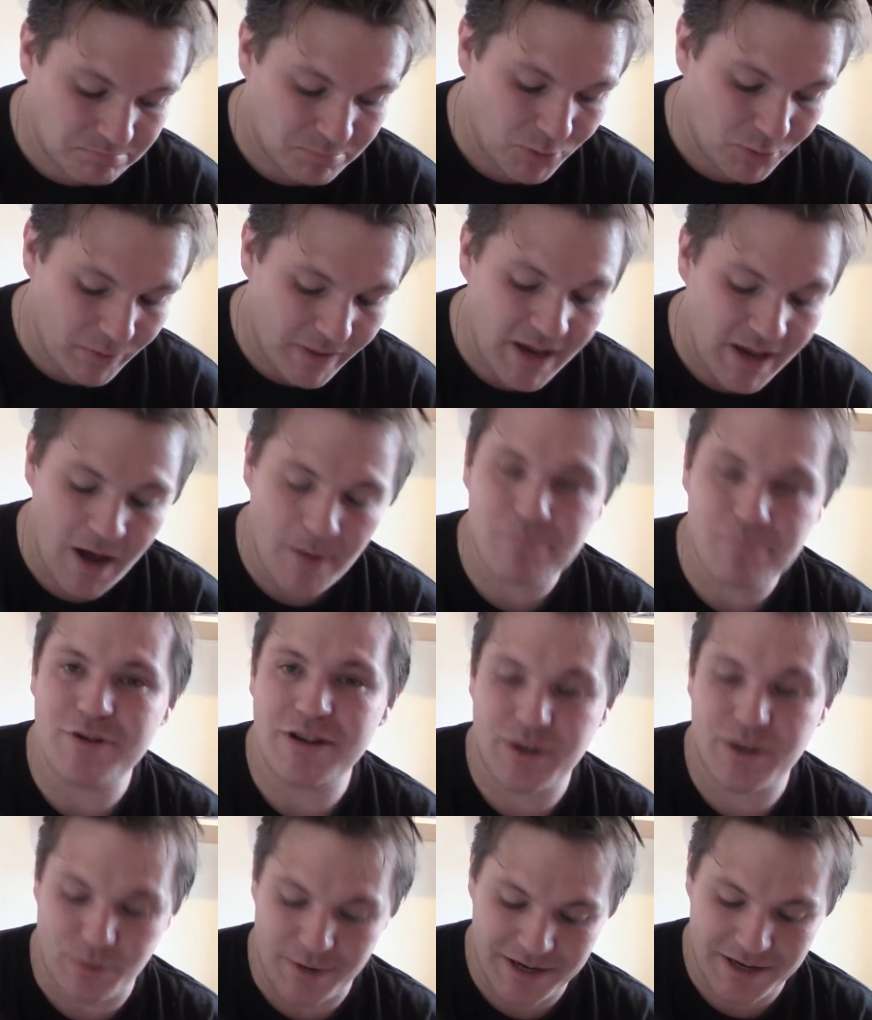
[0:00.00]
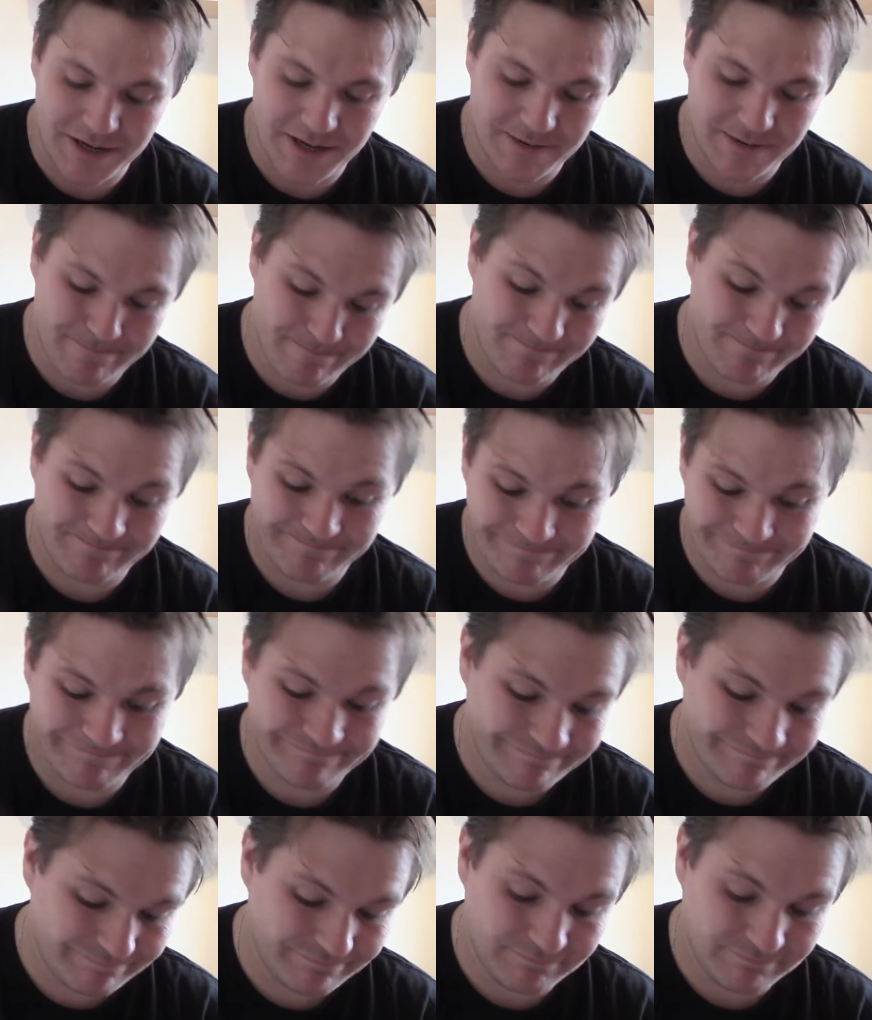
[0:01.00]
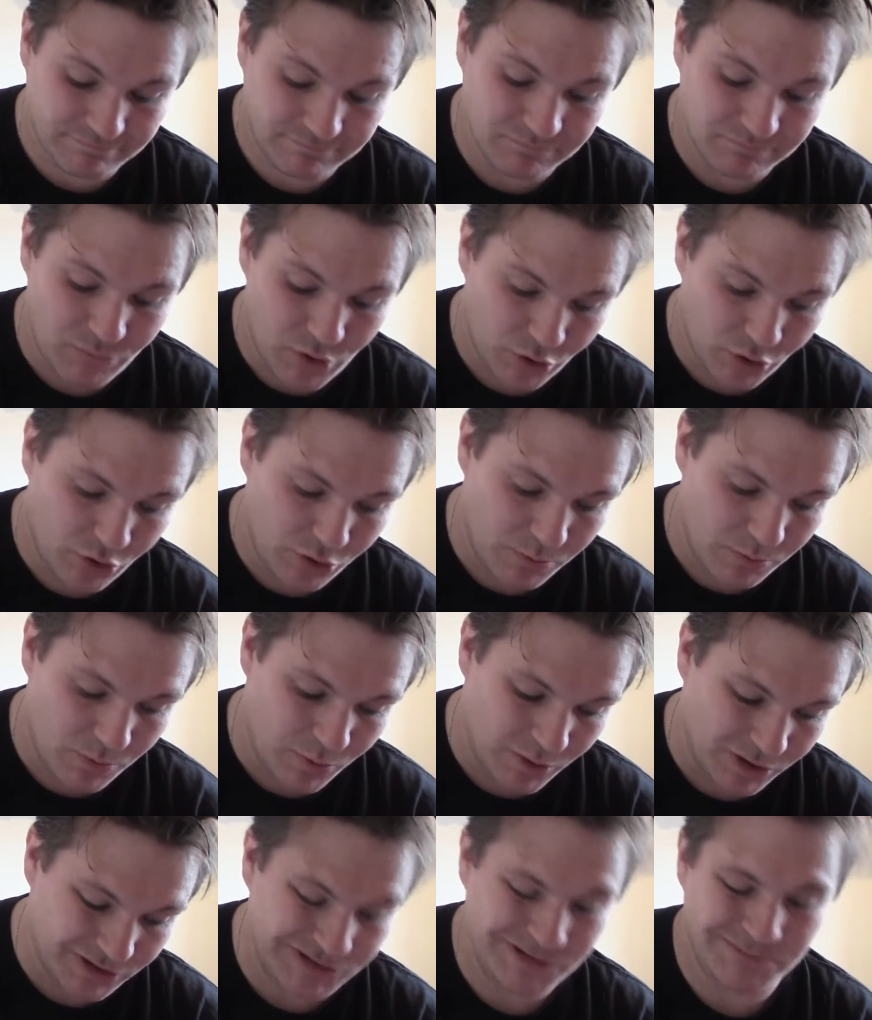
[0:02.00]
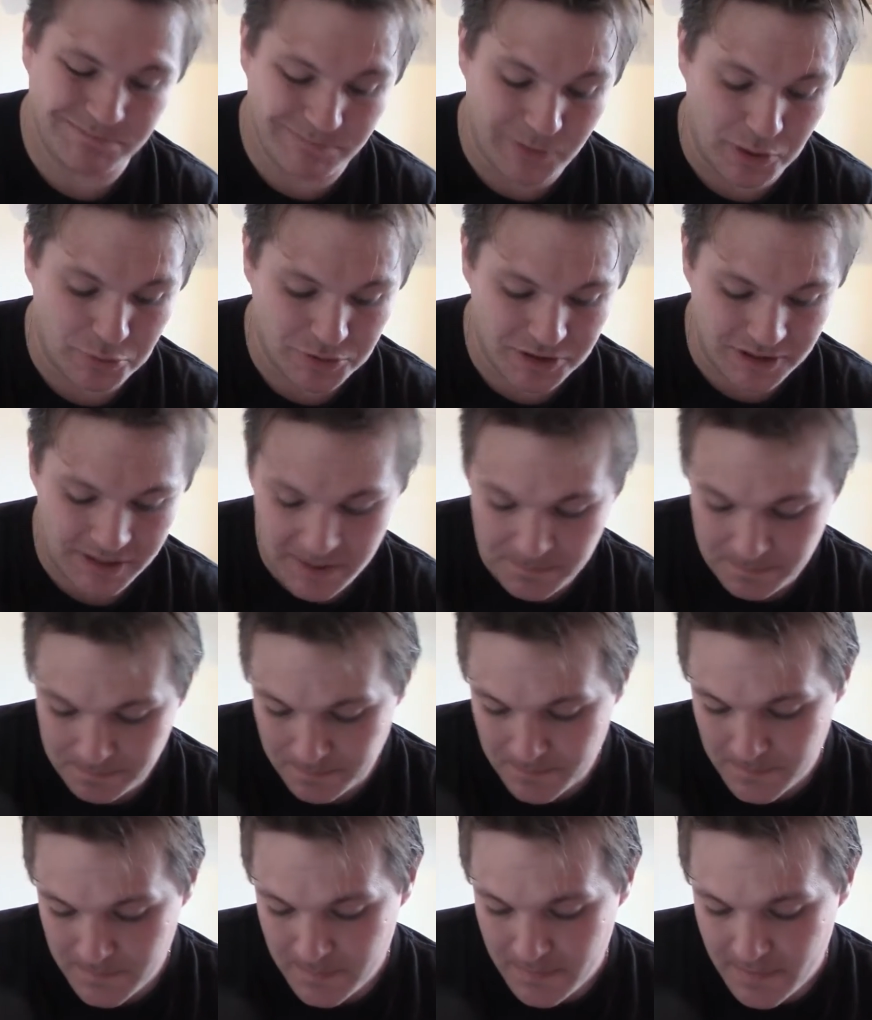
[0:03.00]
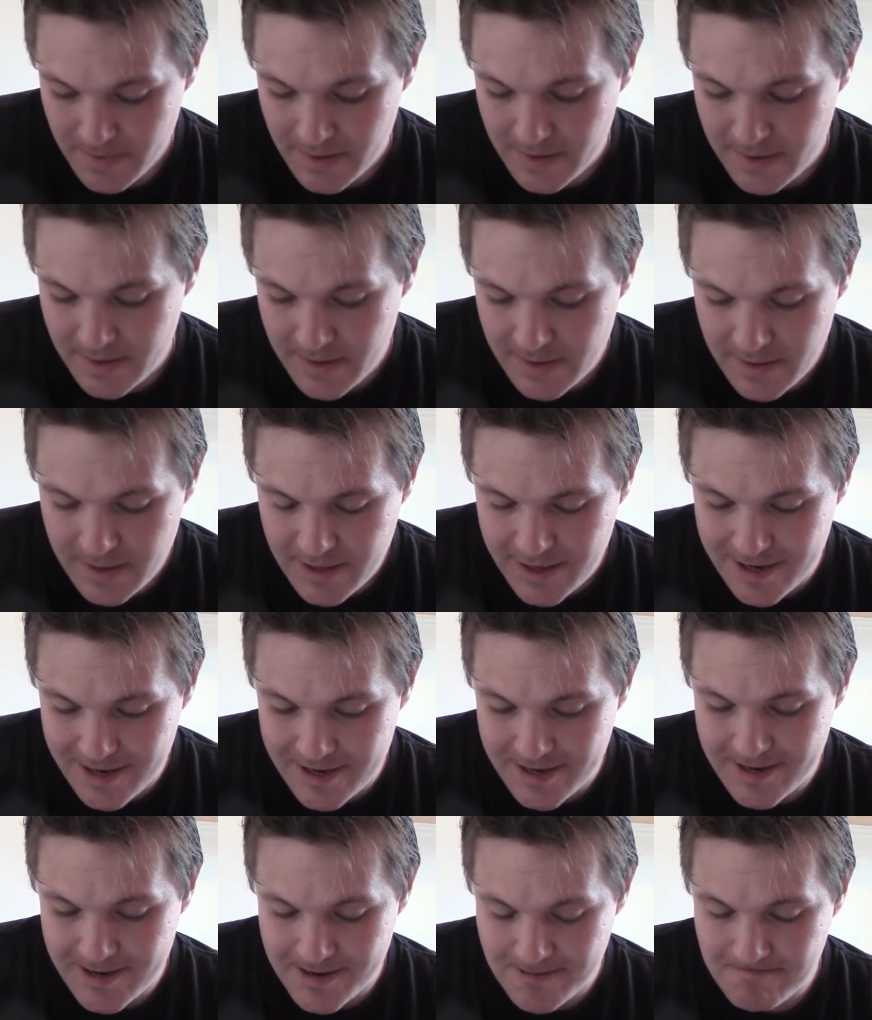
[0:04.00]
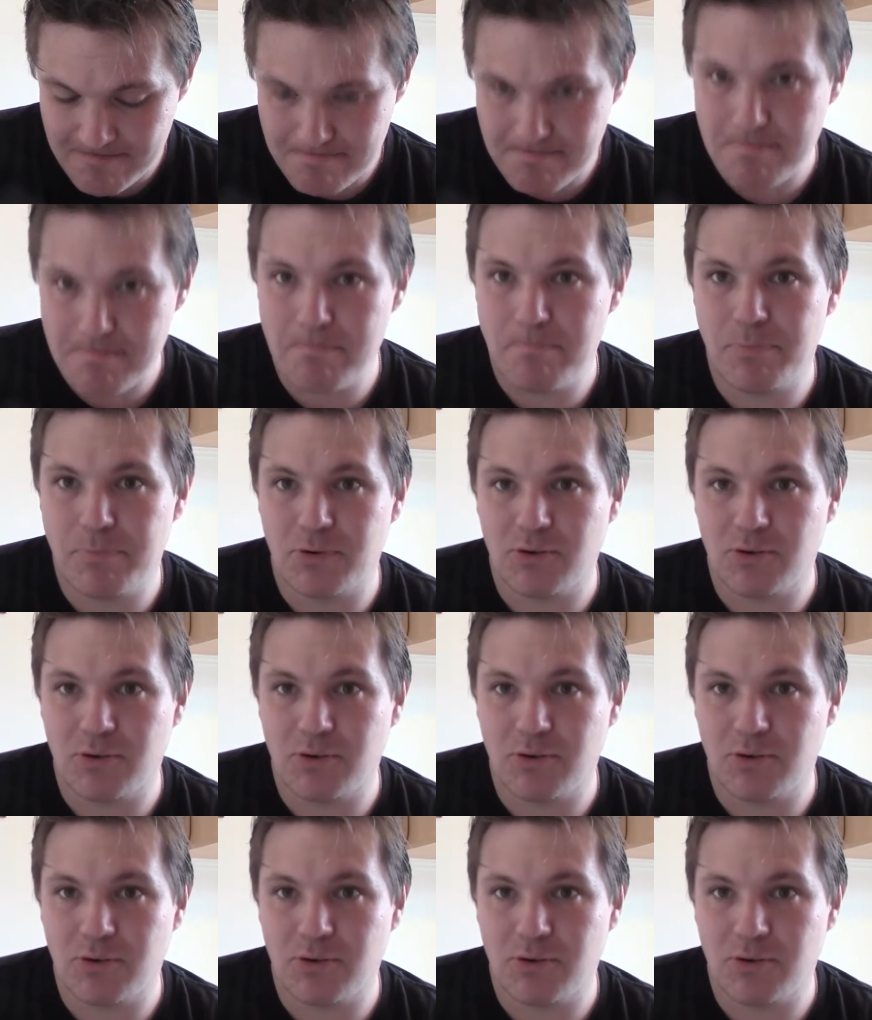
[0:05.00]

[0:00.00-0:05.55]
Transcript: they are pretty quick. The normal ones, mostly. Guardians